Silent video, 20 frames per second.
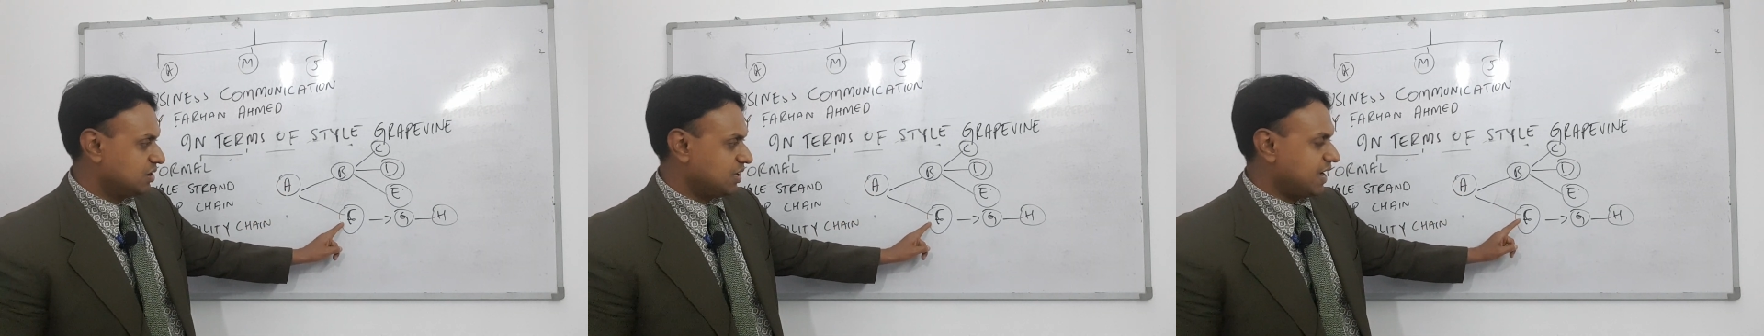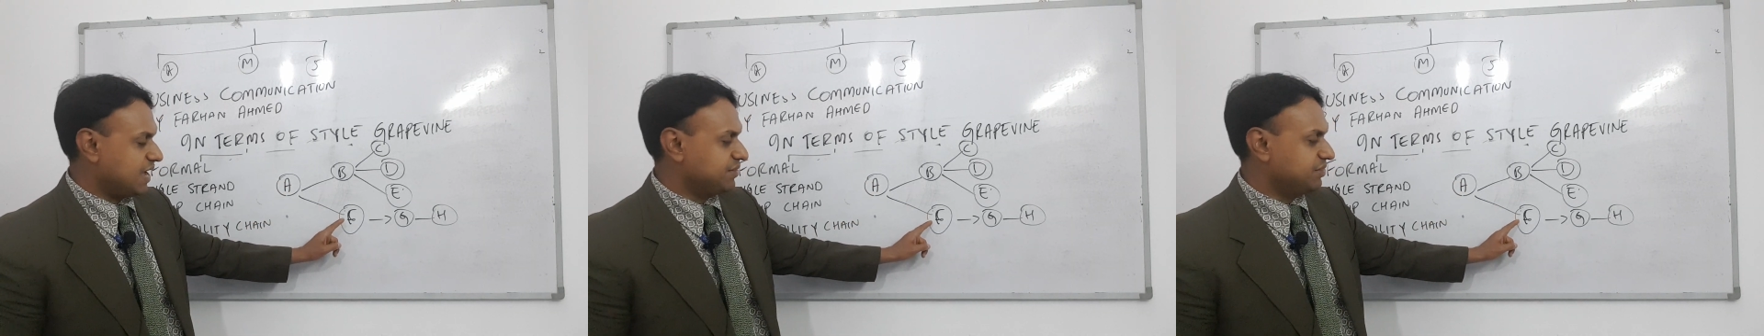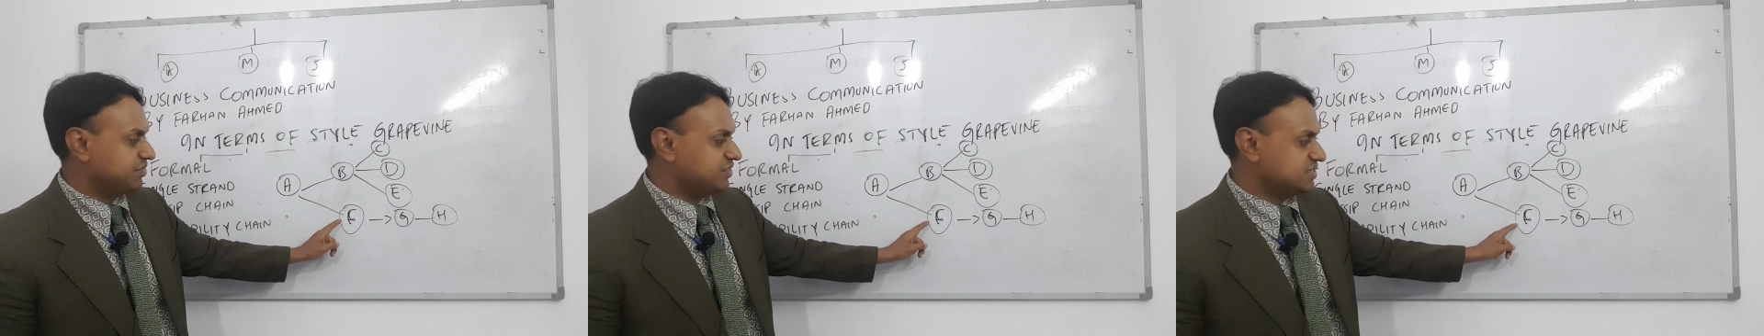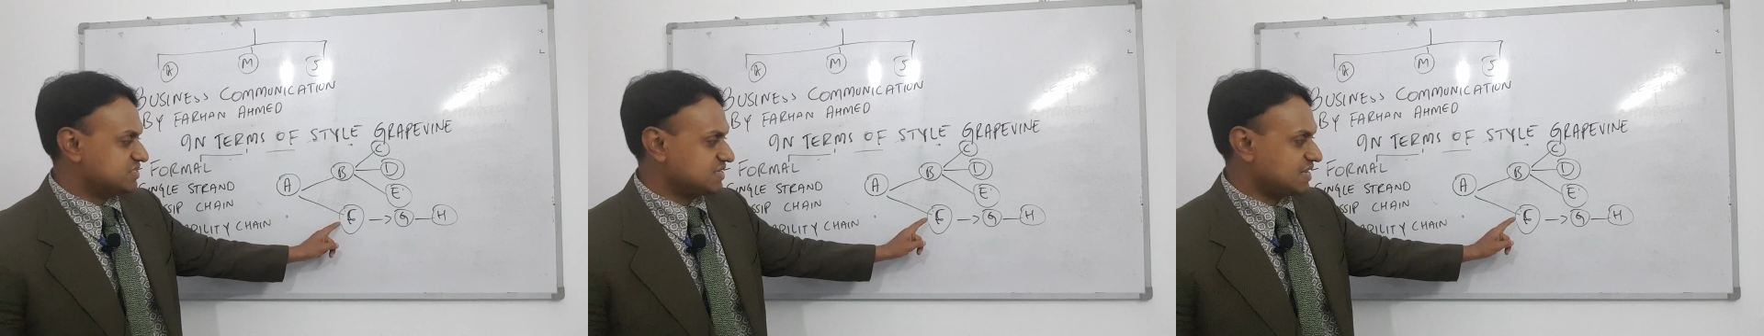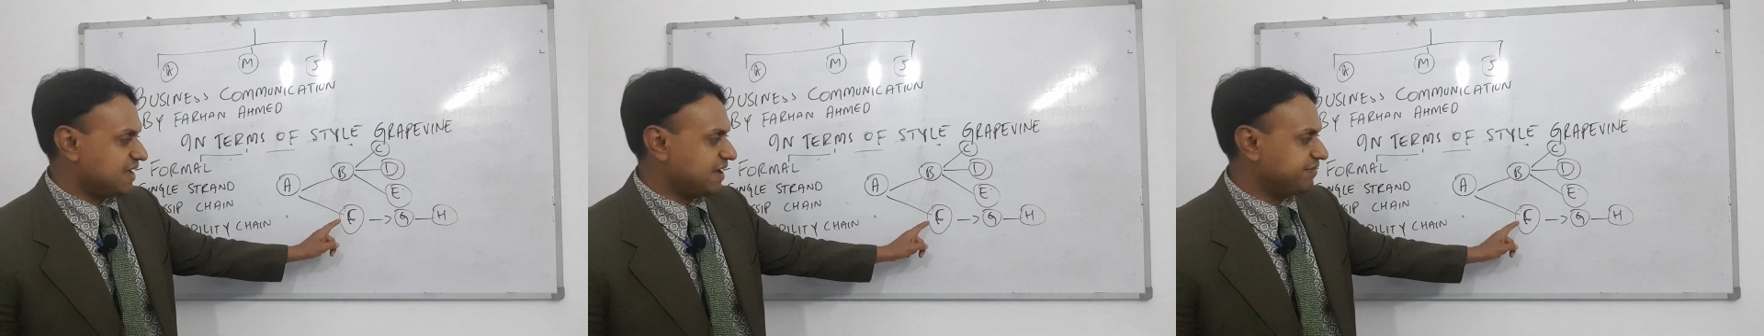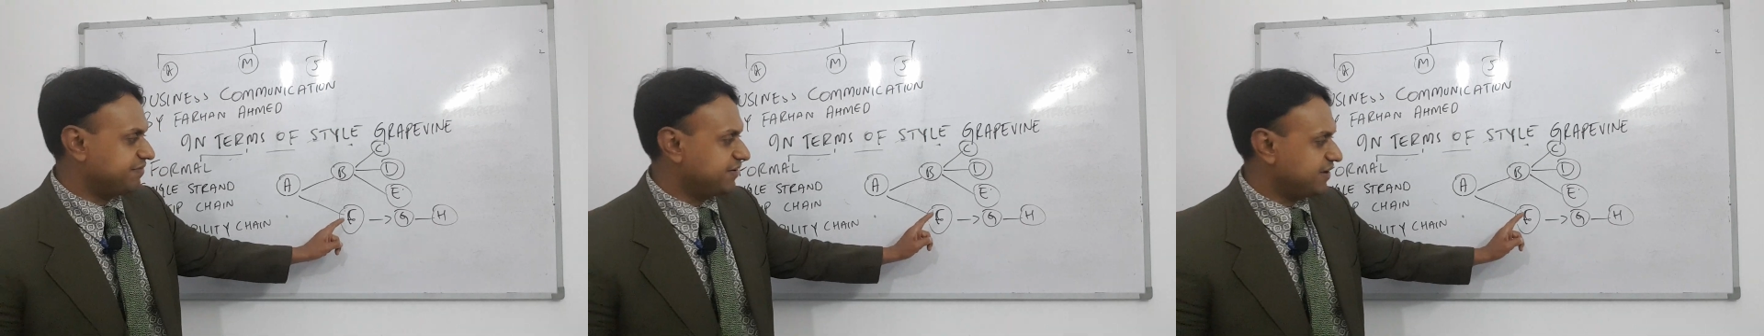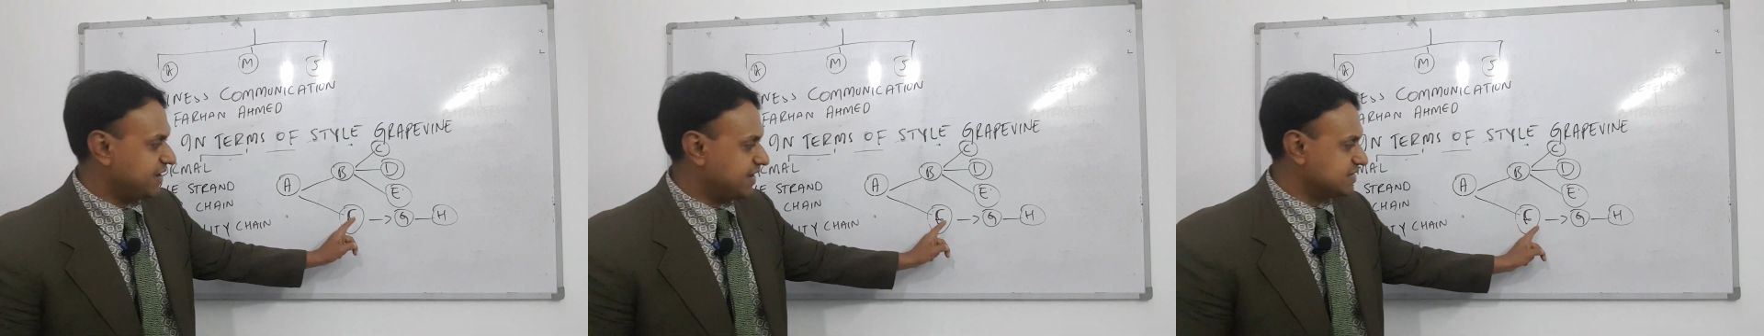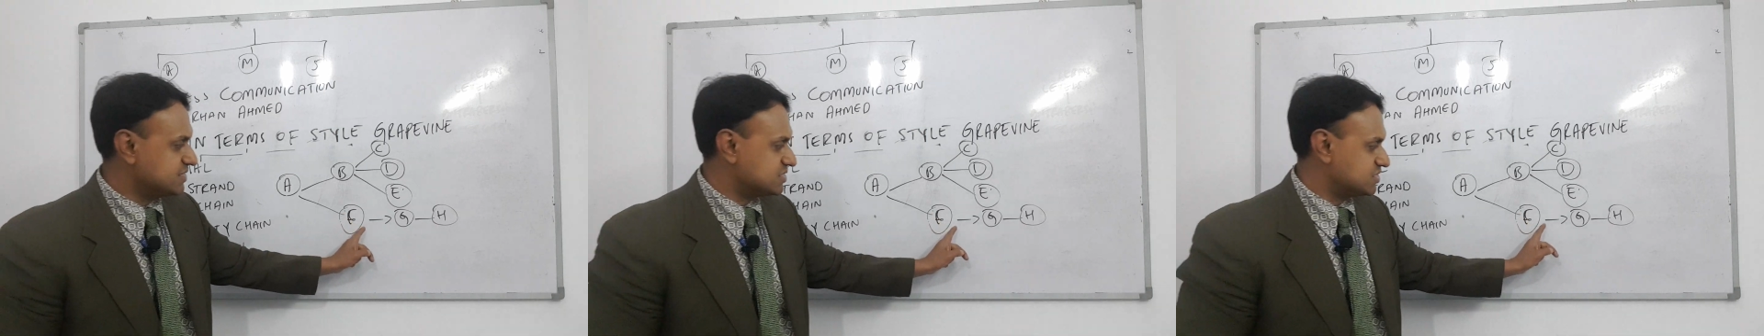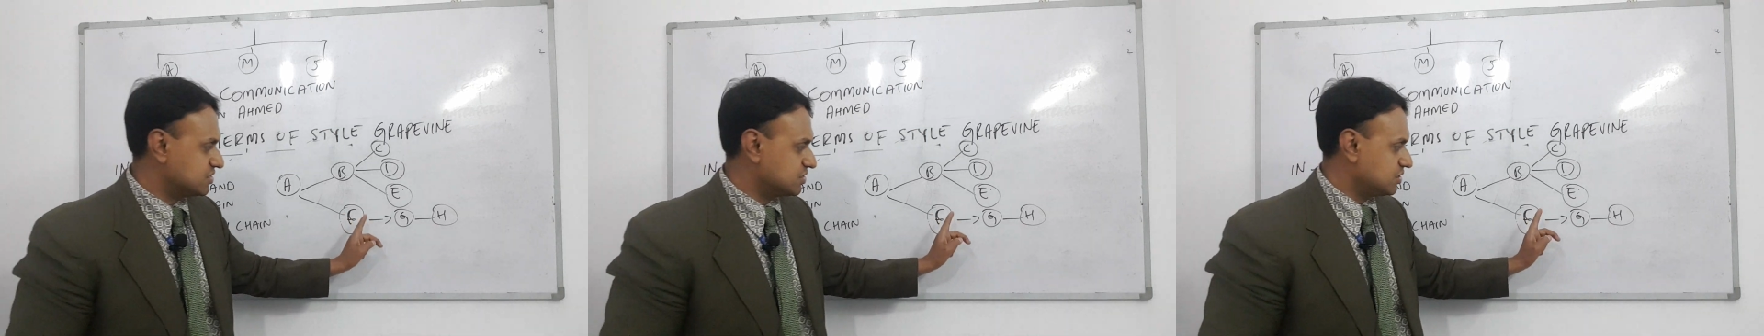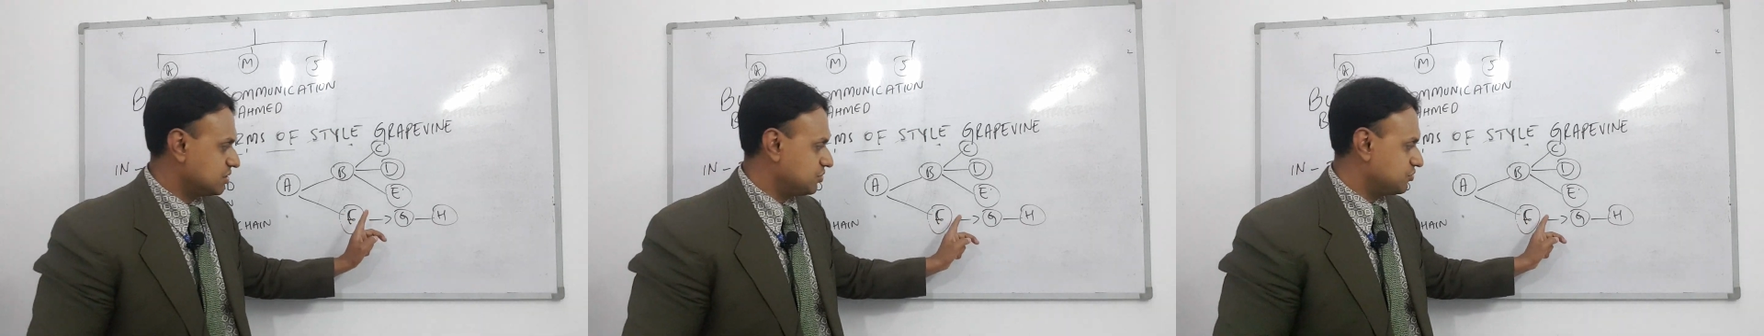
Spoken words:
and this F has